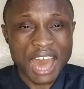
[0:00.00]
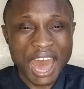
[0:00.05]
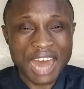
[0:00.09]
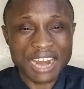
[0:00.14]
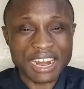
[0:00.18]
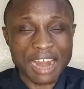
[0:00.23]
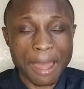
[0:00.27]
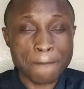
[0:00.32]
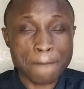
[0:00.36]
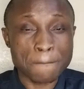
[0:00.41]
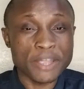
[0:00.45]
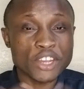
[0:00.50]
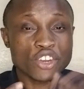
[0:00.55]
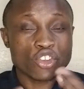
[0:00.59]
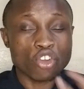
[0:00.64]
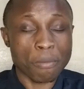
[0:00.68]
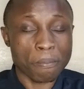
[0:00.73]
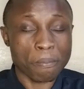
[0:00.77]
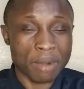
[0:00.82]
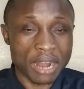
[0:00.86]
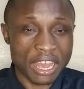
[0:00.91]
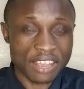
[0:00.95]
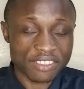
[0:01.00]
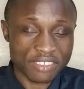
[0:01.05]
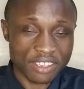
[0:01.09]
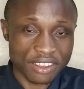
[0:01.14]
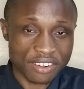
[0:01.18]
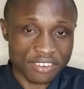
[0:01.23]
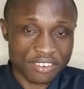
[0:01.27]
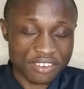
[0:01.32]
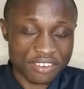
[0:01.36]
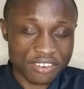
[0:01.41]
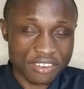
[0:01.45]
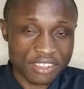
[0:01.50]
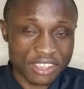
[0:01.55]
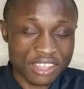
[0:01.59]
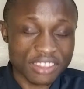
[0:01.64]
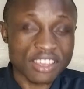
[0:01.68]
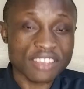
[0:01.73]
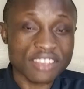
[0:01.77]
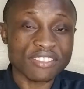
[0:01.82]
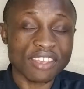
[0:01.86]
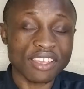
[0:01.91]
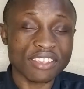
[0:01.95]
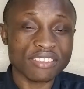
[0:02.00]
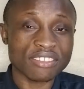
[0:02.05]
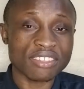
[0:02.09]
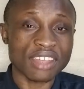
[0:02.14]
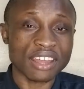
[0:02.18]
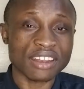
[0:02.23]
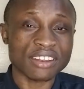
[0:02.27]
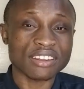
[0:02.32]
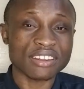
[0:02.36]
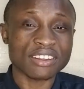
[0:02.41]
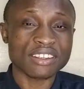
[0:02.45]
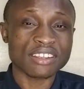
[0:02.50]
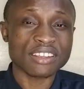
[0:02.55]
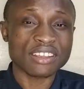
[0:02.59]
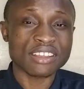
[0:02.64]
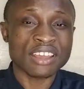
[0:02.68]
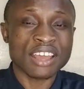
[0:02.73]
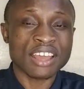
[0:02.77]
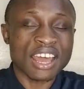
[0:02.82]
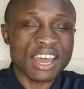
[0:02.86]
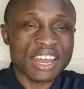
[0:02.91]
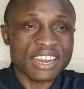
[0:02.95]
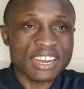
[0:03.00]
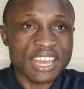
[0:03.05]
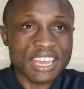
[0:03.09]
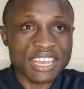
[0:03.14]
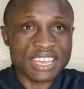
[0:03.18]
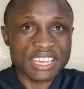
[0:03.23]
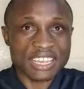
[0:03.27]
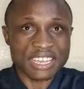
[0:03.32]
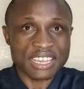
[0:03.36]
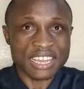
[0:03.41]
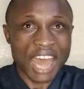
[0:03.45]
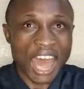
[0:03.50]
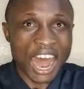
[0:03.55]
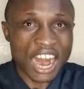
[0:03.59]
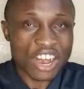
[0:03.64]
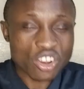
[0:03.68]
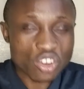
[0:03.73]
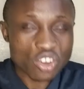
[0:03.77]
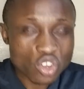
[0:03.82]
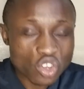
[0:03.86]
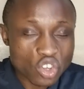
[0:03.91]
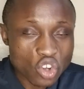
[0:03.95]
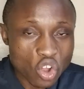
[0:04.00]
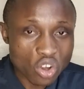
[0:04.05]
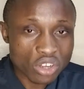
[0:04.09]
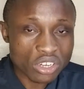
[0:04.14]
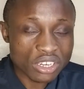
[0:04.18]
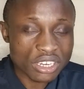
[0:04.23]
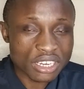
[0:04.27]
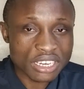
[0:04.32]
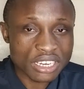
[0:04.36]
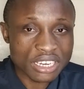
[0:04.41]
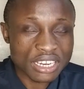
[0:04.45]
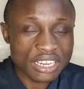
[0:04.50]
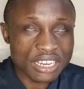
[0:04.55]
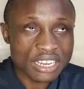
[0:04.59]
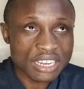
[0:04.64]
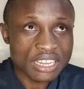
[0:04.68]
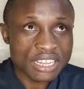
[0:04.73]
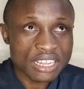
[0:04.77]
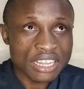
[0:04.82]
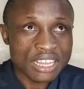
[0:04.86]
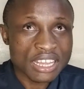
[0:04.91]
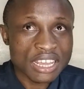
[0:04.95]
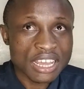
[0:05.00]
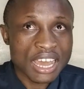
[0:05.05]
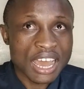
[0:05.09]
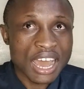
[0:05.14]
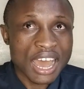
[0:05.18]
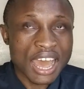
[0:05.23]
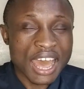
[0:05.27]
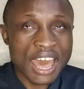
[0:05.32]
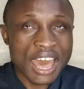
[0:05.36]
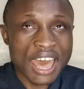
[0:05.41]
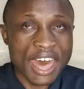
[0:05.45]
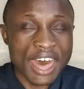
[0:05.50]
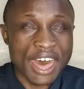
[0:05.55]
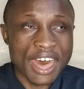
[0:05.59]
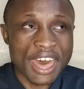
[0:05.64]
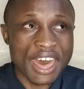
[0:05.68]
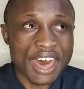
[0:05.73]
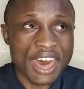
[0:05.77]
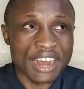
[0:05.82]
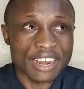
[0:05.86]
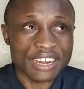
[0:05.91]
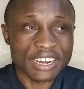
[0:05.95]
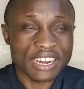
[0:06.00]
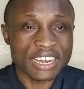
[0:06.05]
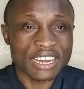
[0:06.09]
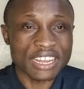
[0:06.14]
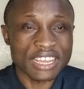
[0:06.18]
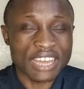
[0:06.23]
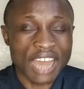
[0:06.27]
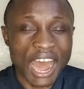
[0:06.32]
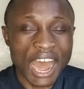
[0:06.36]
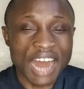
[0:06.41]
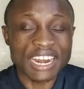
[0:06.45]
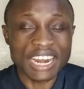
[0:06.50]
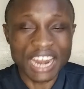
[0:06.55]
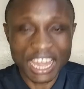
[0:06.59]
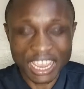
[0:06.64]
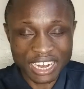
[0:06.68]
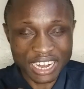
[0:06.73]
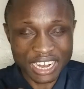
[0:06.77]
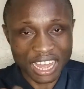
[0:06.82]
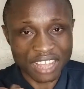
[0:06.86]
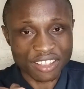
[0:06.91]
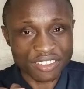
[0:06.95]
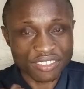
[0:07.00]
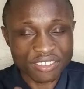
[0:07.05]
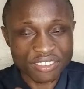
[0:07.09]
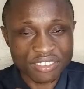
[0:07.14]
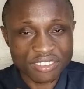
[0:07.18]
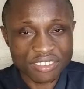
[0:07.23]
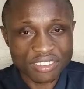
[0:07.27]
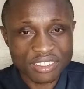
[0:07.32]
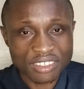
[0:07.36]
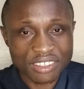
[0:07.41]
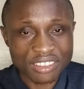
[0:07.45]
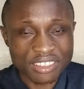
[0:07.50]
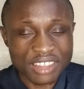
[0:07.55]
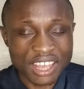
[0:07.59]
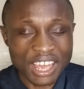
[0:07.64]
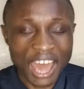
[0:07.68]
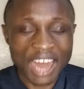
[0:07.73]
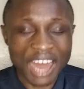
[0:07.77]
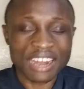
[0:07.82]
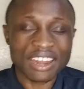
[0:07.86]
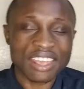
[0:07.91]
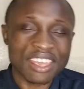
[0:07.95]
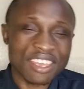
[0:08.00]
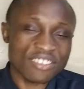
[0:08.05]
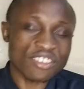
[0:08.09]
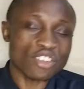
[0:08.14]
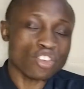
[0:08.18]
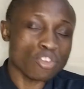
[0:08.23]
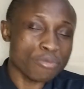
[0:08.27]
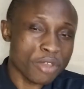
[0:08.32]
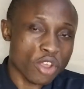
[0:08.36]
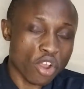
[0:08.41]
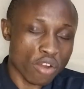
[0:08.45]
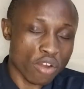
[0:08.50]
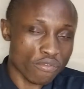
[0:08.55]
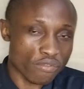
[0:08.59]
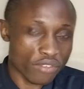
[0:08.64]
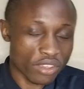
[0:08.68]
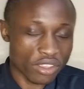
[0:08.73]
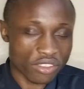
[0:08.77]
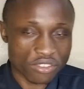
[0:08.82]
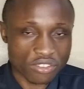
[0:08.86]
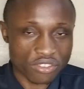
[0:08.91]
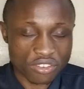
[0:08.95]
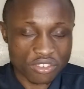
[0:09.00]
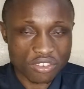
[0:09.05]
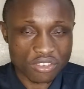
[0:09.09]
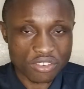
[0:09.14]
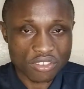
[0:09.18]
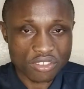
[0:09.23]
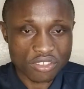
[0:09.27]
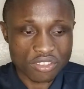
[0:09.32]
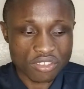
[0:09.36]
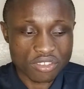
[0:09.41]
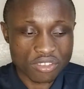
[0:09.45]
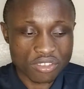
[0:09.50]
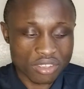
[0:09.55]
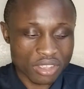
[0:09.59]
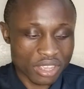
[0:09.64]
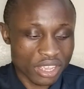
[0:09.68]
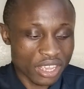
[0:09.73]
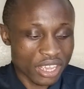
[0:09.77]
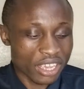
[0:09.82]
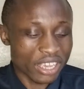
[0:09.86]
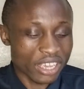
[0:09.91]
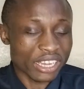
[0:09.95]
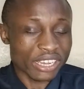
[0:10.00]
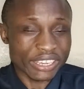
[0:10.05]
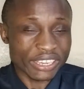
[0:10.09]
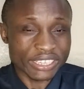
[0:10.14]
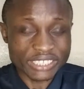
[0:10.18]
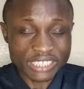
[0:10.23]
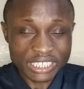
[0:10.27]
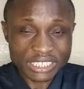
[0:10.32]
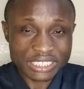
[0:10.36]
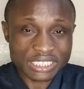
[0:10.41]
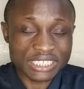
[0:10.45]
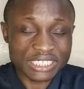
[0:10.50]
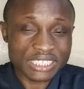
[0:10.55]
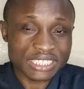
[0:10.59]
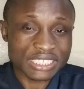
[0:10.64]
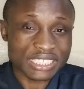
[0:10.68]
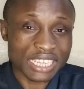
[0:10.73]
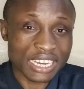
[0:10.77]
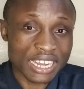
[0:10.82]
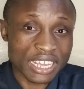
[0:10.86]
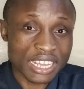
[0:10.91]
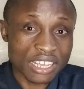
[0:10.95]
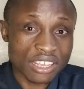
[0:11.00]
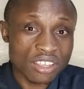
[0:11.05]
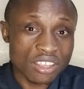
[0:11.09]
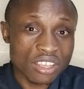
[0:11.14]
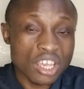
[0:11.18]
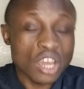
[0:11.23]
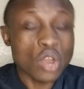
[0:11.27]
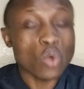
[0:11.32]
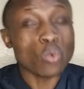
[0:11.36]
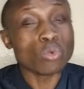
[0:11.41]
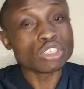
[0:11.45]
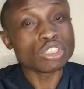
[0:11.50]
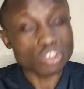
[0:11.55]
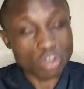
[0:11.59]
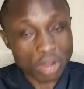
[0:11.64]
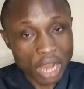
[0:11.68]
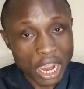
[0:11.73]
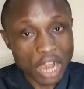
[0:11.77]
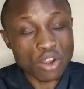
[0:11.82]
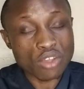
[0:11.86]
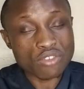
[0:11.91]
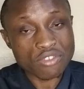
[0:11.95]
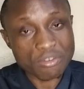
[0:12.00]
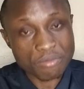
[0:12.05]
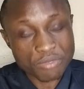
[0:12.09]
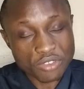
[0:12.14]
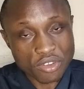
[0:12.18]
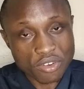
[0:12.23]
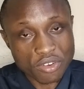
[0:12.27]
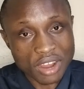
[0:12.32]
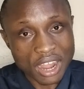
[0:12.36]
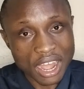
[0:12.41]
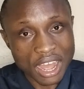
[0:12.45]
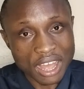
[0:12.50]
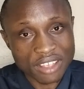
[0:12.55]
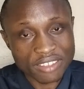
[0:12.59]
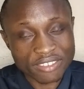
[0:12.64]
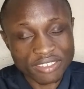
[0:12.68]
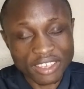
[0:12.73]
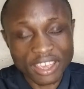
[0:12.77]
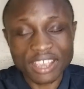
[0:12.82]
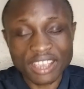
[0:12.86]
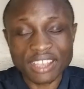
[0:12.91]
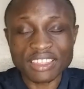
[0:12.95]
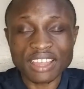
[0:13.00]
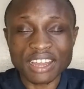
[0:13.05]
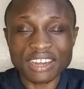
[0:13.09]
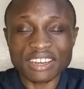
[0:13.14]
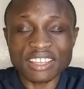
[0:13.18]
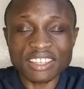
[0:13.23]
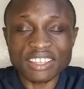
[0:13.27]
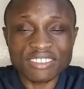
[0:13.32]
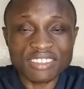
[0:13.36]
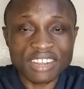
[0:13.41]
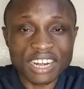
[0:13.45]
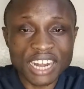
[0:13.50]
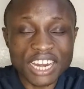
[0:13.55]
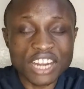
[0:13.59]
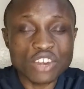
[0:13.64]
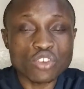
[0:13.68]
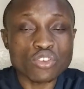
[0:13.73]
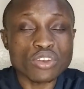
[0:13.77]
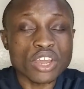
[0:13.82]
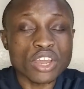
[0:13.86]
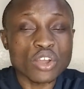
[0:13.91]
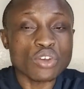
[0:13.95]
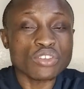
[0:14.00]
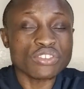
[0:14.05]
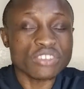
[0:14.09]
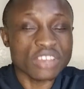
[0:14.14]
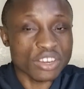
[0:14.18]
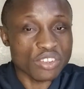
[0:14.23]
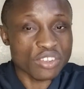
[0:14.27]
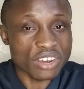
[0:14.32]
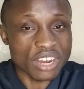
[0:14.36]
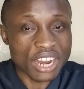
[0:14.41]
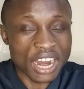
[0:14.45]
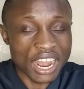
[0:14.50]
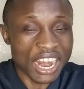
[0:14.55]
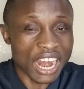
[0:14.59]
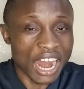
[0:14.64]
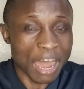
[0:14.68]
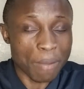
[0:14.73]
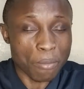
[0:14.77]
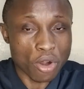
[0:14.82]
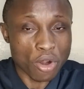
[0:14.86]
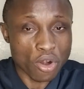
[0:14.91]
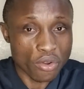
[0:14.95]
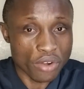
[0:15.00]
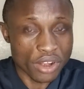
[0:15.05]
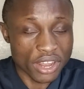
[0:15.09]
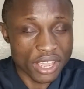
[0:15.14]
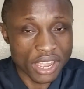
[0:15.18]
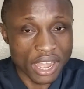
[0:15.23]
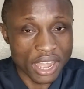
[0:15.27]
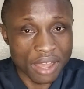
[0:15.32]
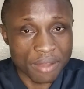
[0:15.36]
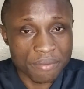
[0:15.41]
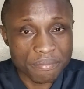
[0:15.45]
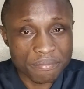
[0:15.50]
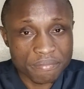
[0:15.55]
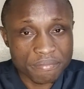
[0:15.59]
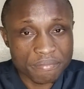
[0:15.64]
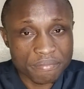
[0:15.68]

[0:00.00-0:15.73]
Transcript: are a bit complacent in the sense that they are not uh, really hardliners. They are easy to be convinced. Just yesterday, we saw Kalonzo Musyoka saying that he's ready to negotiate with Raila Amolo Odinga.